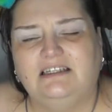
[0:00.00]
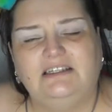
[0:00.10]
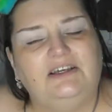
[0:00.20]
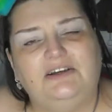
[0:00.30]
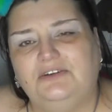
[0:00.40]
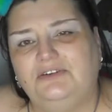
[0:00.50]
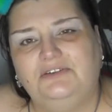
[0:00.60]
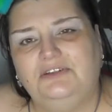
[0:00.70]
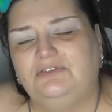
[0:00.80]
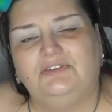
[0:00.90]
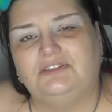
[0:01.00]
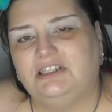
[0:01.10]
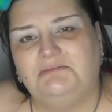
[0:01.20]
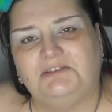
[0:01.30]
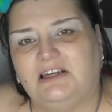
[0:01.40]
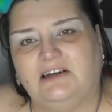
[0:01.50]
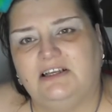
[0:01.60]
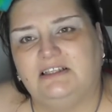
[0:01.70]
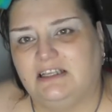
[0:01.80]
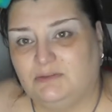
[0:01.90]
no, you've got deep set
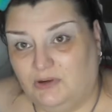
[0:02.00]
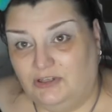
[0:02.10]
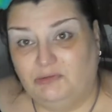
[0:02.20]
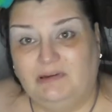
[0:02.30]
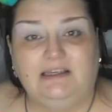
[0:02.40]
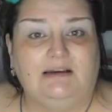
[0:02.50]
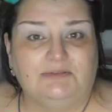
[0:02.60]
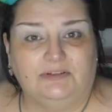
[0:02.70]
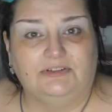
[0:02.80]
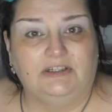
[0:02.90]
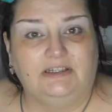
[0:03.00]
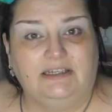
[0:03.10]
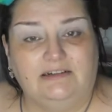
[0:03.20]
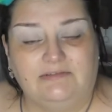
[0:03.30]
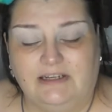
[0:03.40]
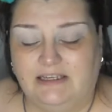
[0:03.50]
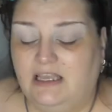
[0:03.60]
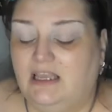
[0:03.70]
eyes, that's why your makeup's not turning out right.